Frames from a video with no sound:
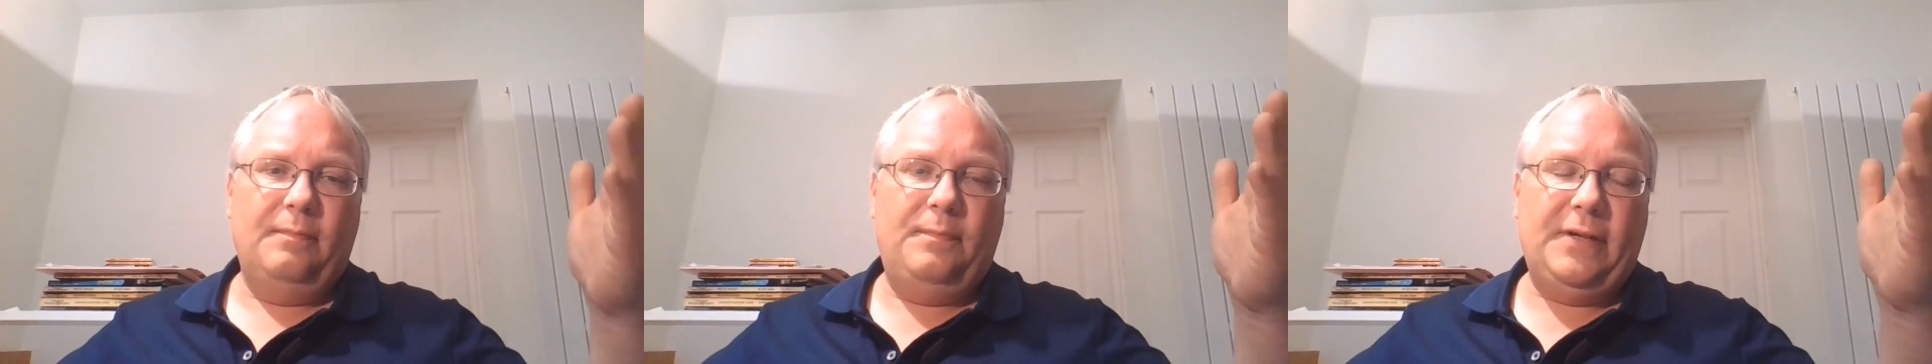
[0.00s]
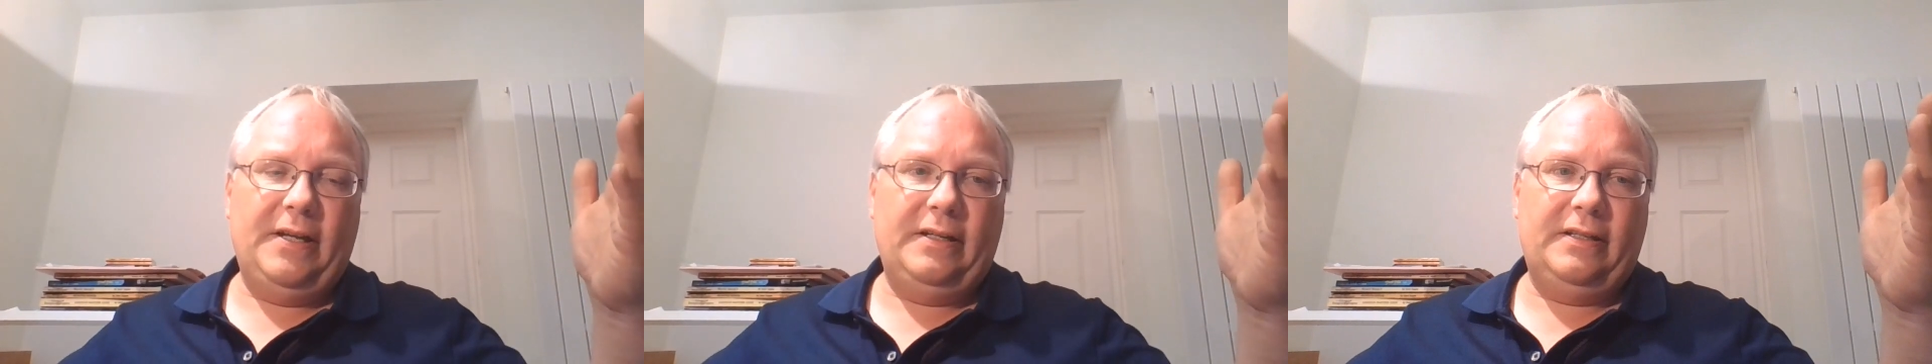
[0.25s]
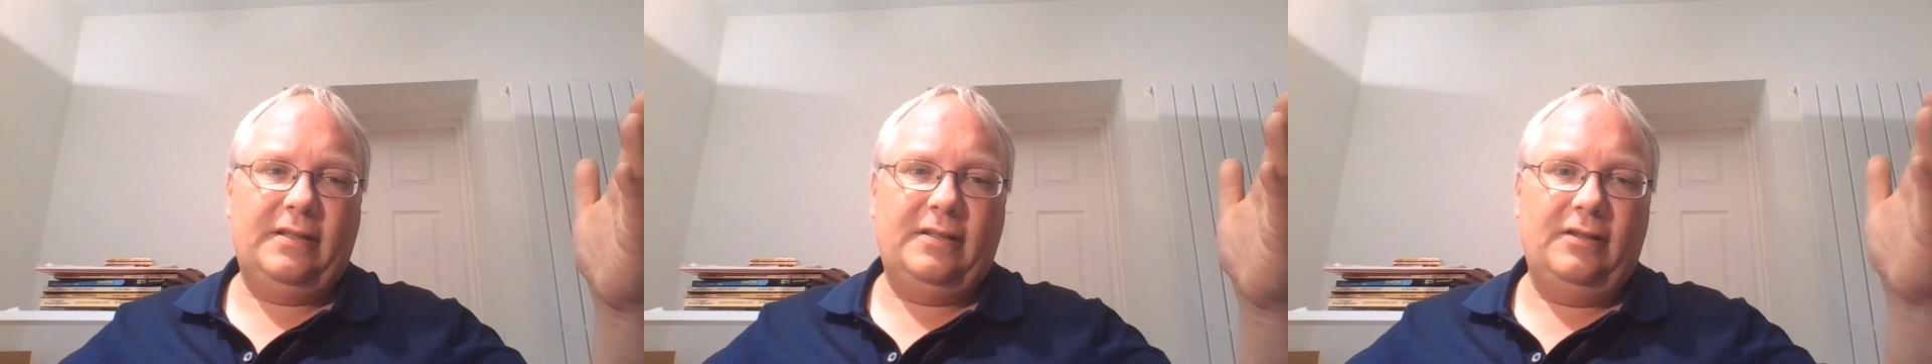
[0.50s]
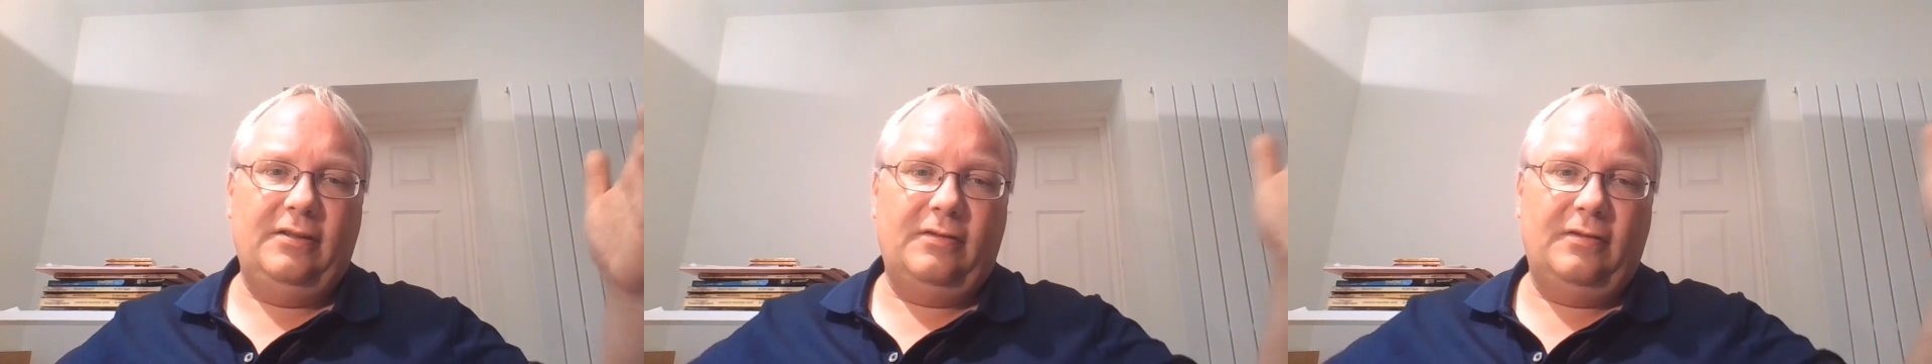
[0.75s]
But
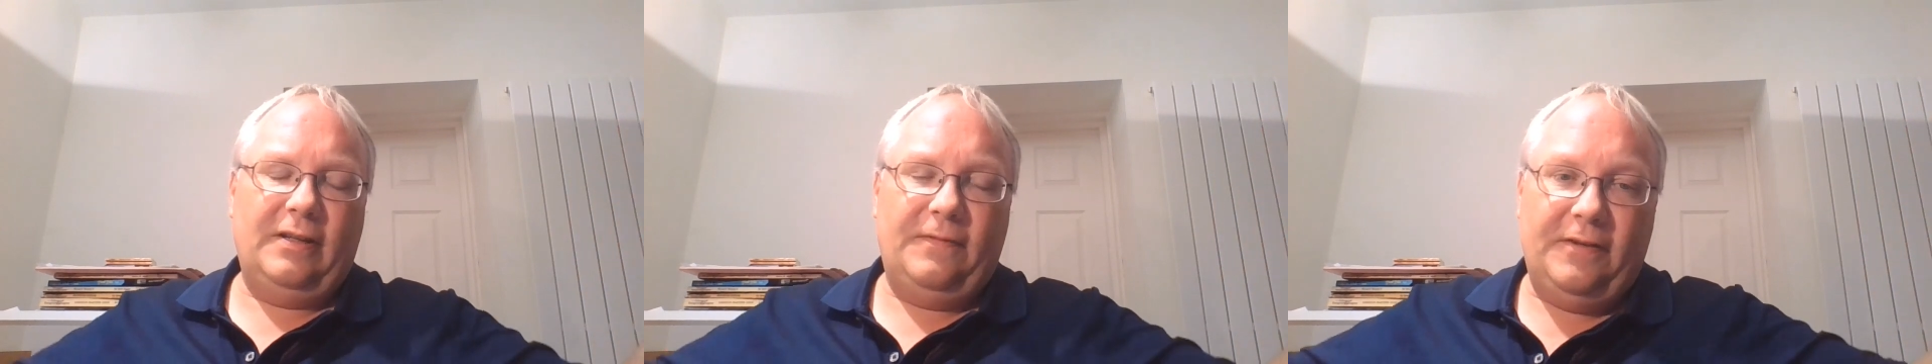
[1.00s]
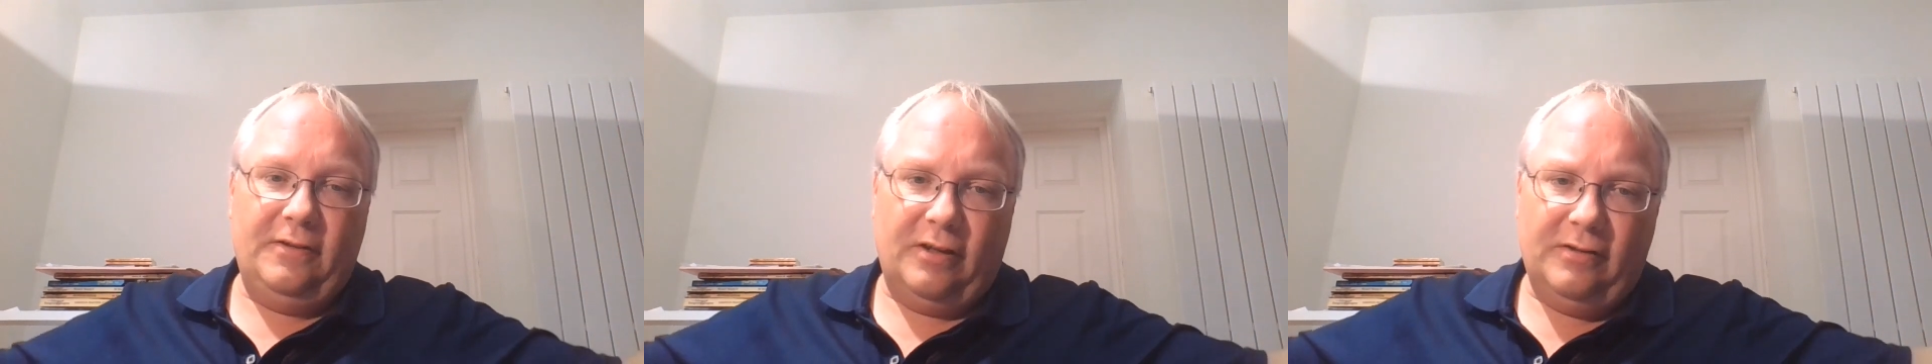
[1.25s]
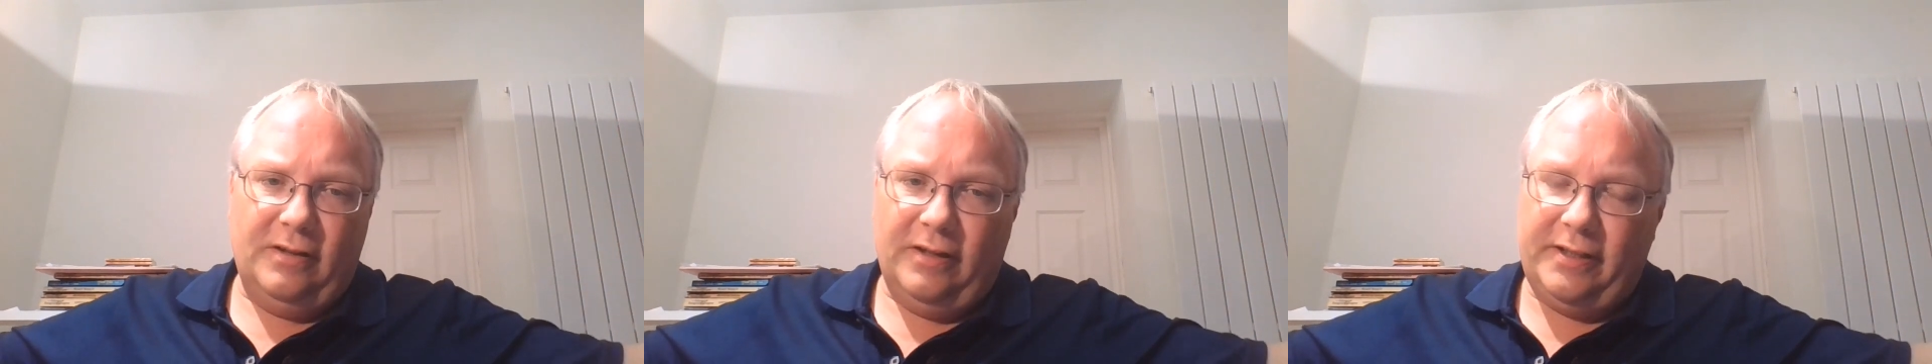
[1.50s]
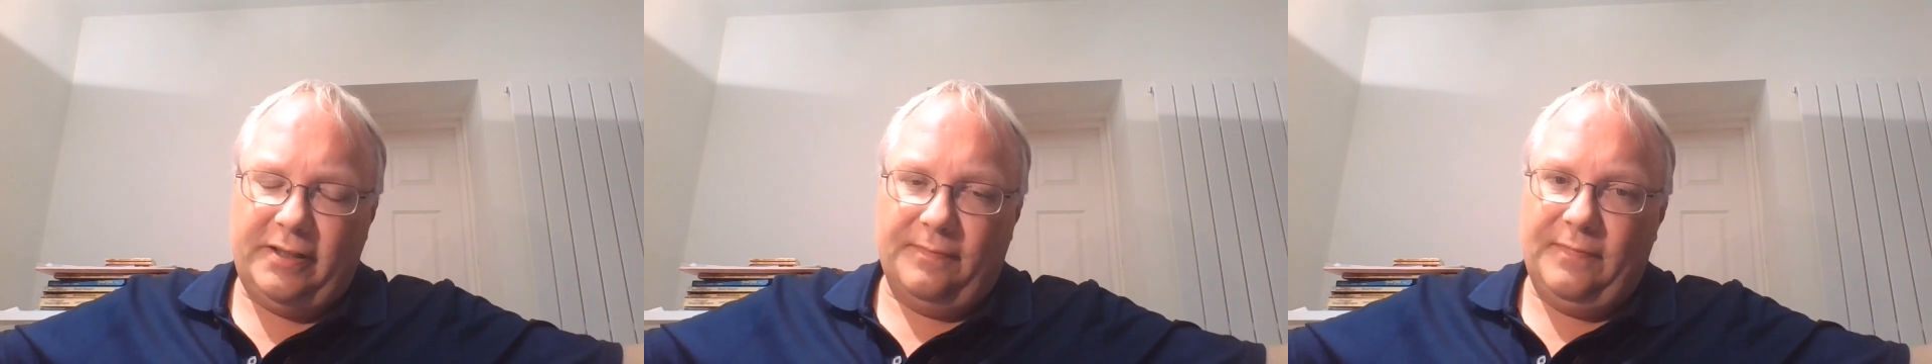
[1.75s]
if you don't
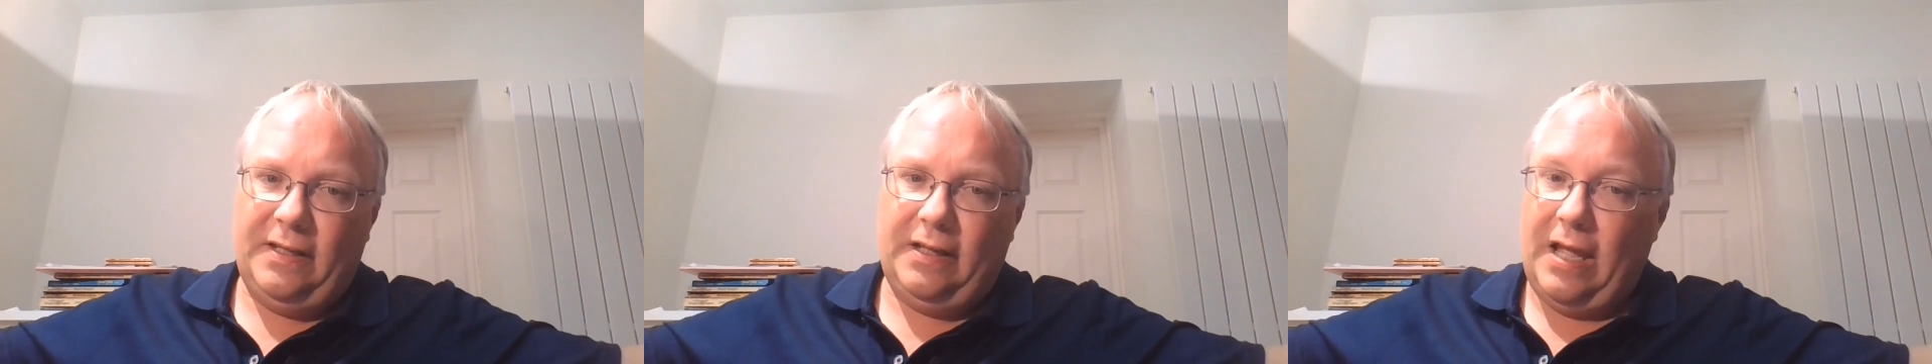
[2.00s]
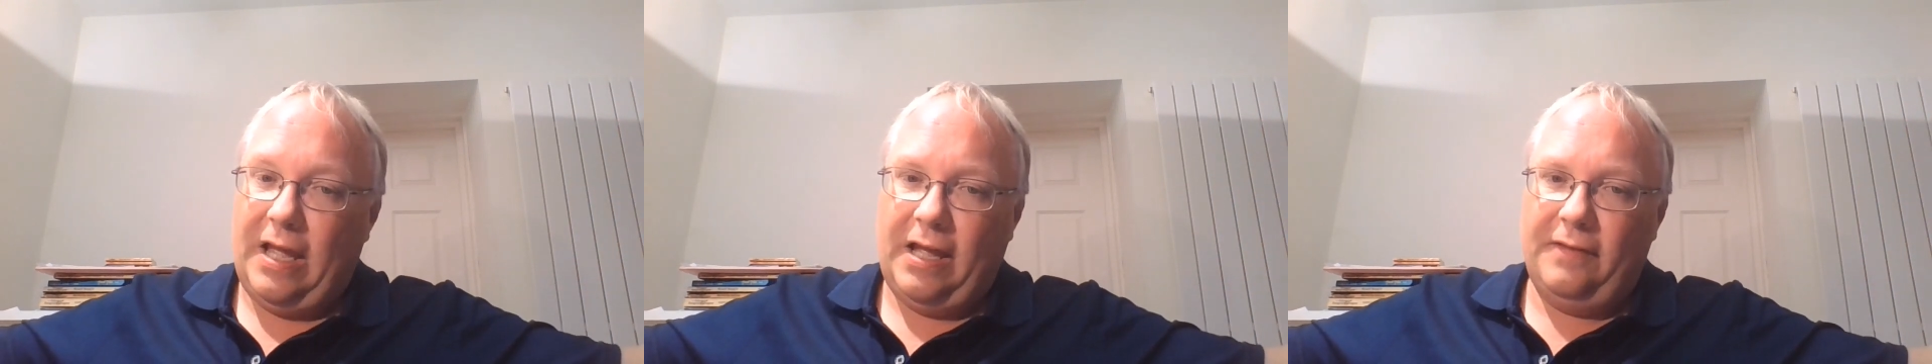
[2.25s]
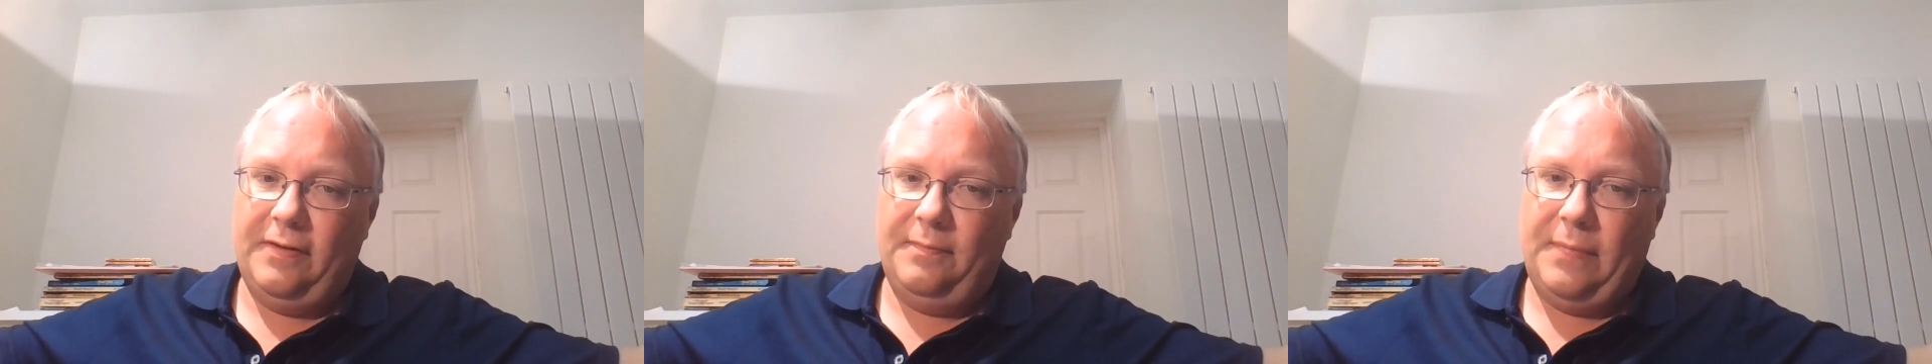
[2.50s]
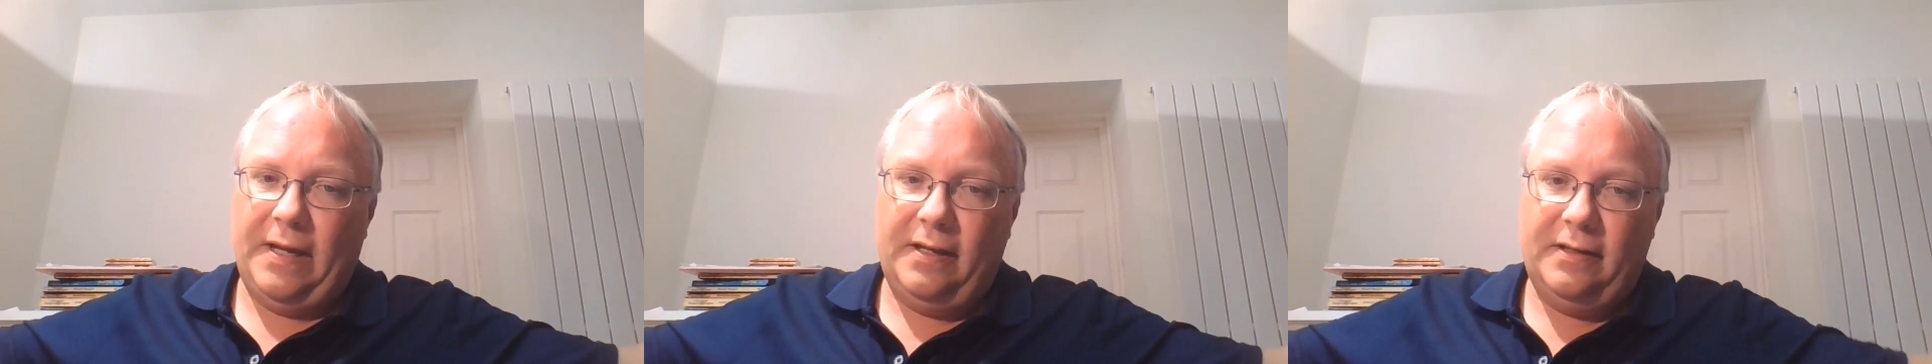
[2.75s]
like something, have it
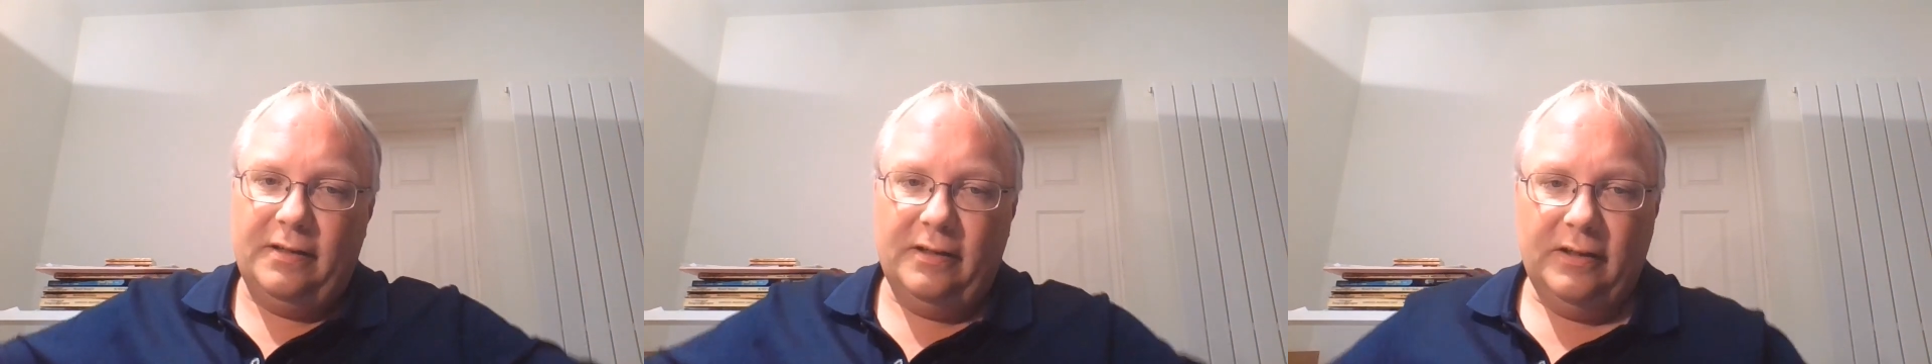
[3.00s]
banned.